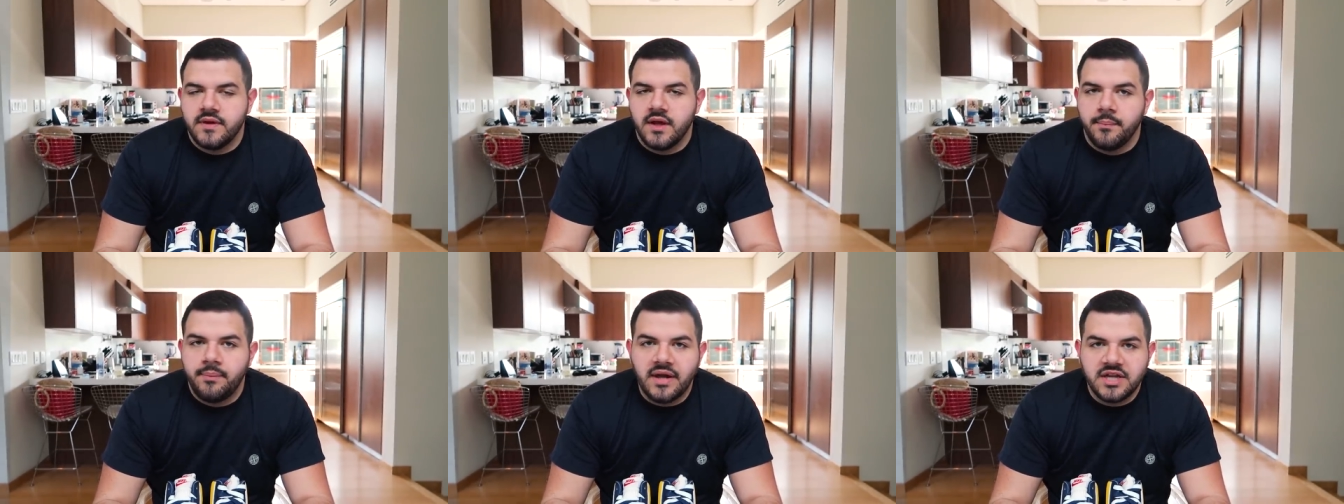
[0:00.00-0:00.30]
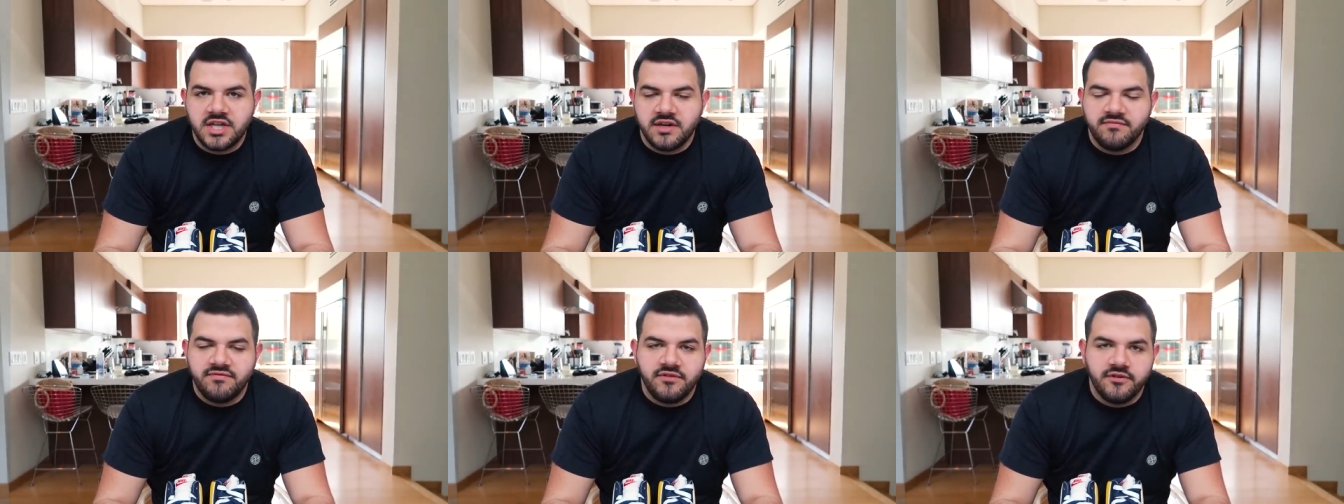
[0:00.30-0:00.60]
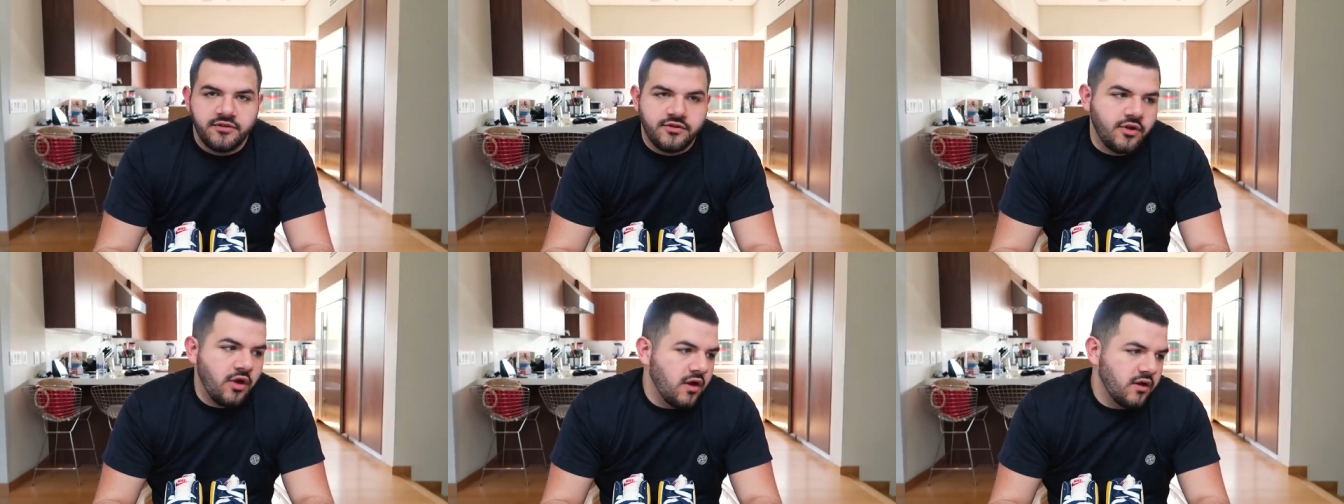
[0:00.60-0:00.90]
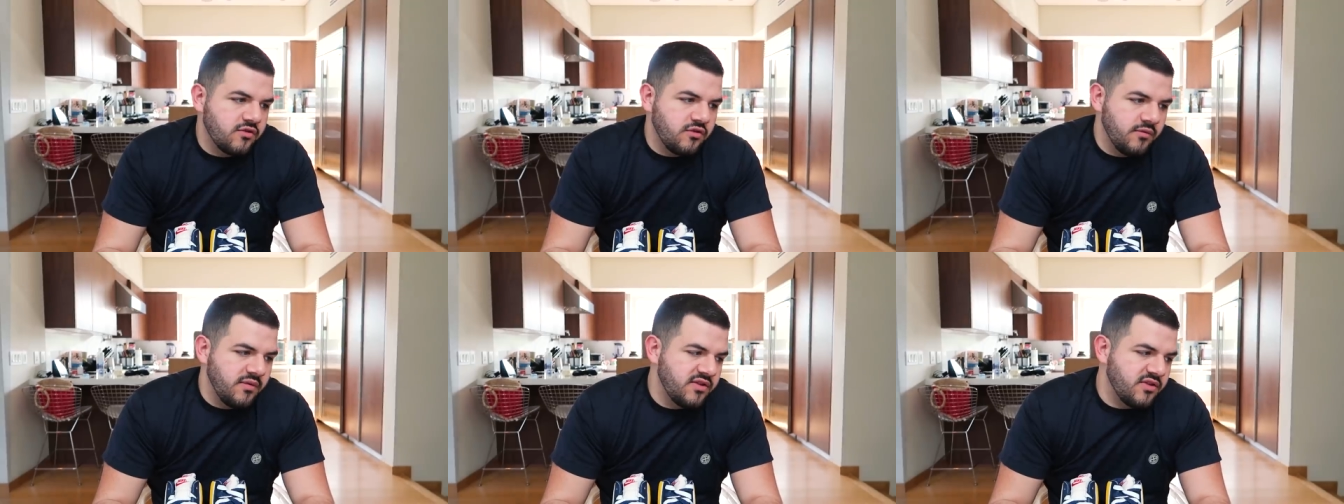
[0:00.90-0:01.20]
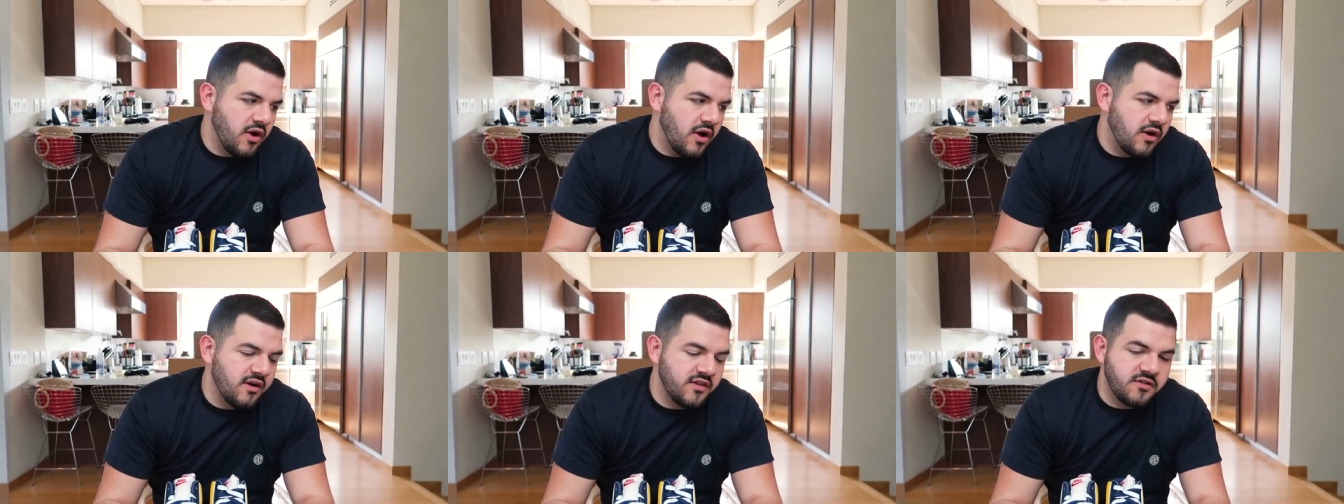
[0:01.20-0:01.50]
a bunch of songs to
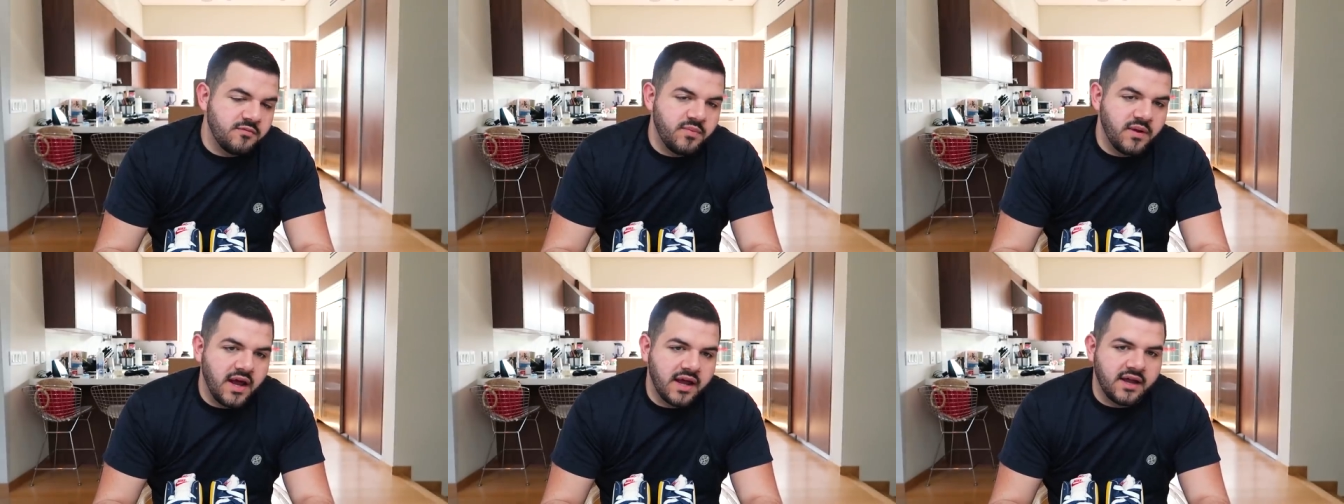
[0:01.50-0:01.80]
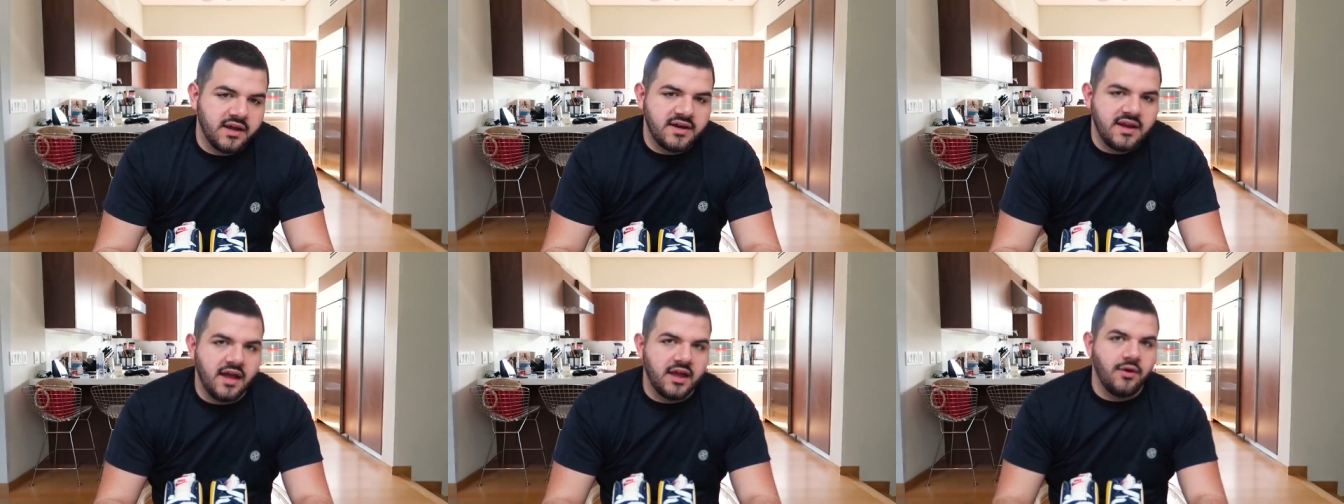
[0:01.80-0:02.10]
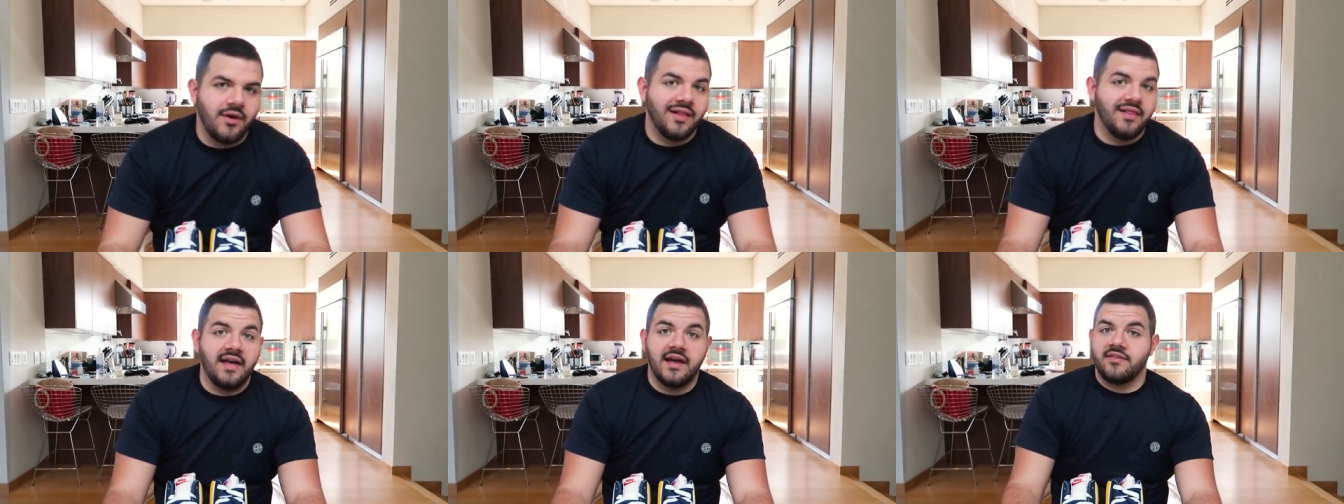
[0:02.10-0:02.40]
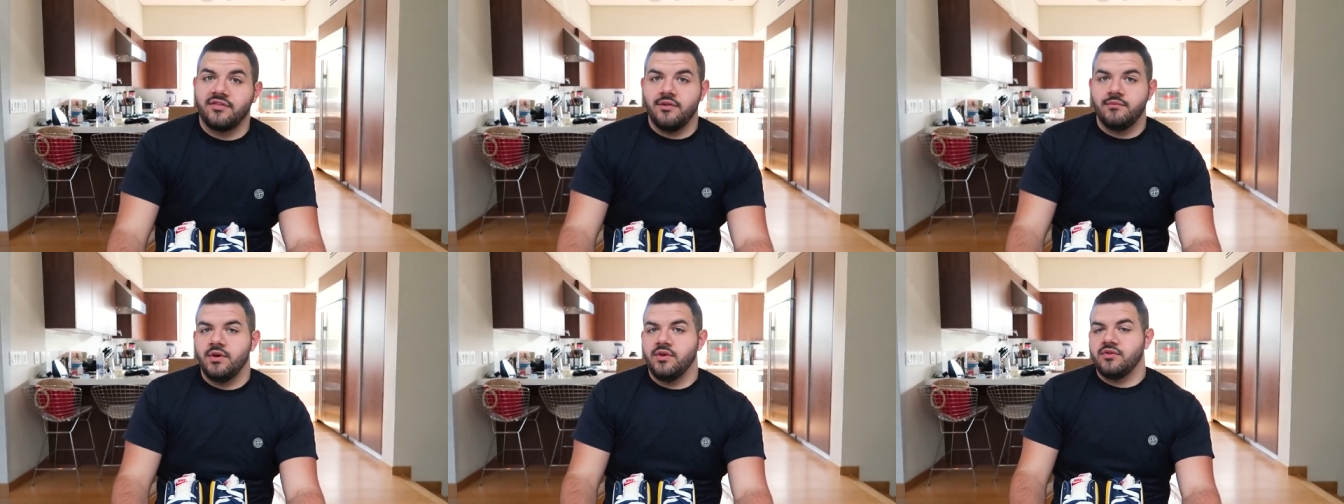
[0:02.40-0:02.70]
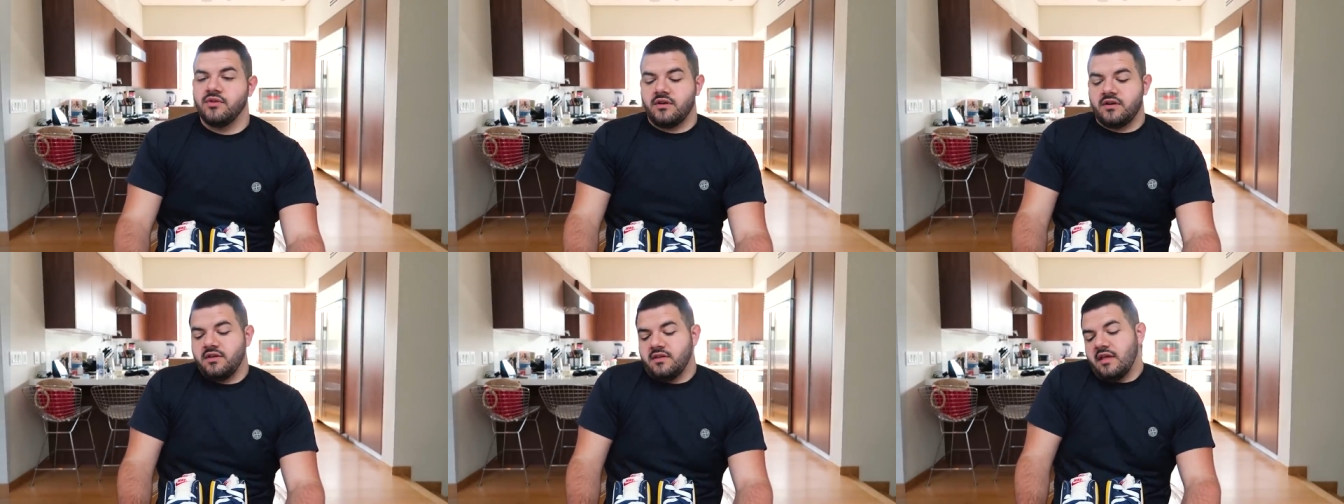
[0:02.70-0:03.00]
this artist, but I can tell you I like their
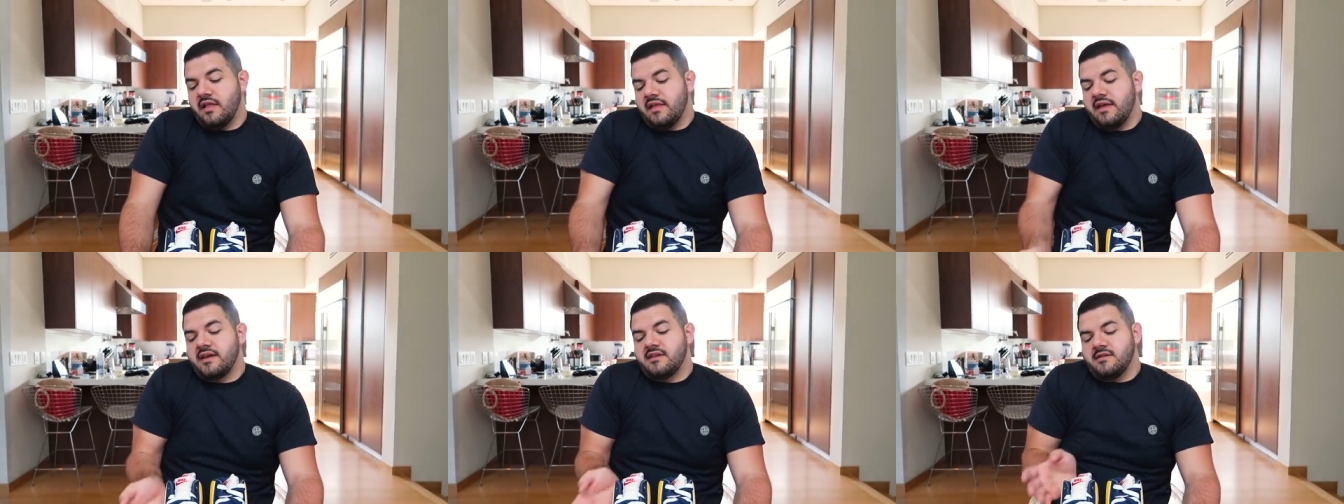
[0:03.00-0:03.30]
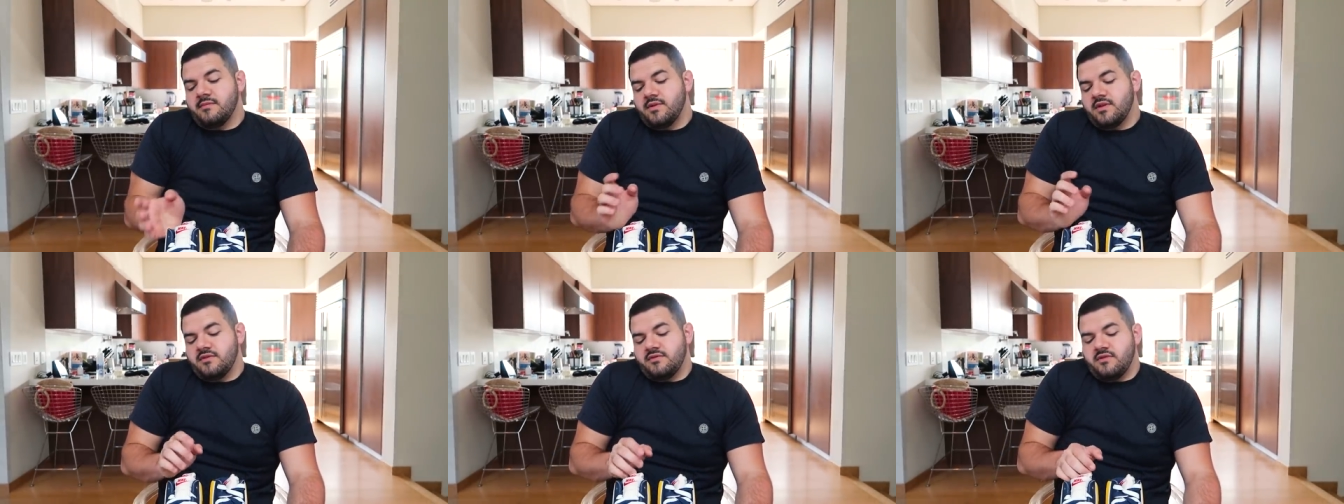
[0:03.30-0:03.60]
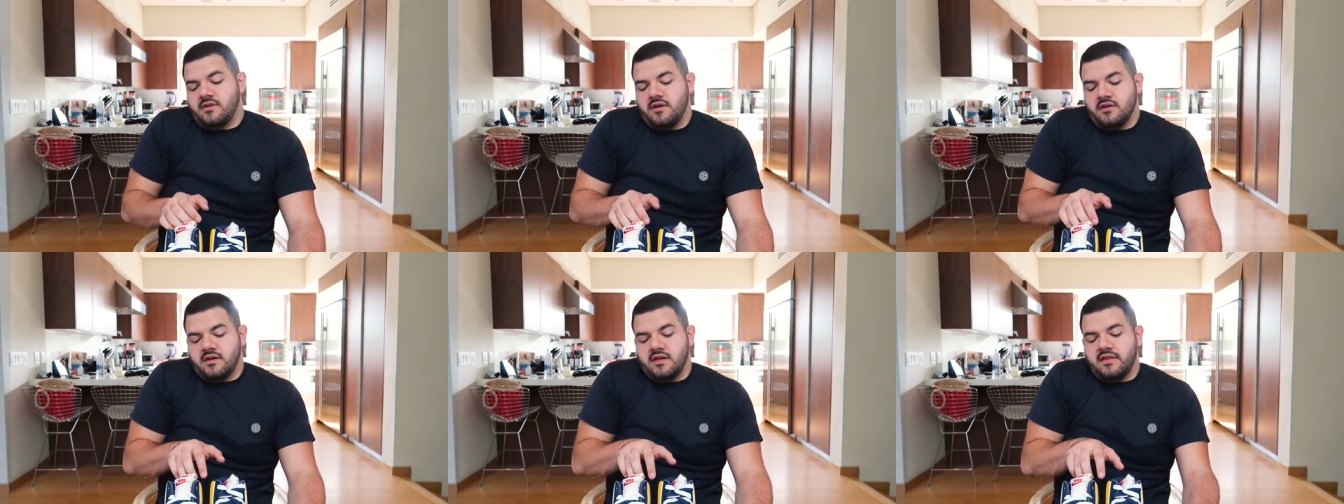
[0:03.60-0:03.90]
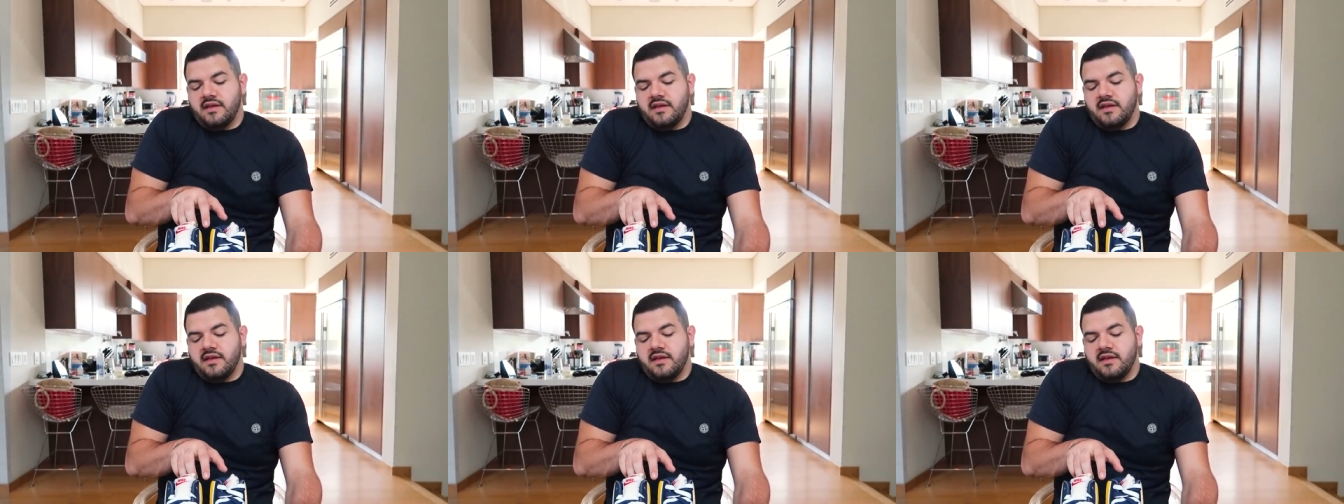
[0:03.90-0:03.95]
music because I like some of their songs.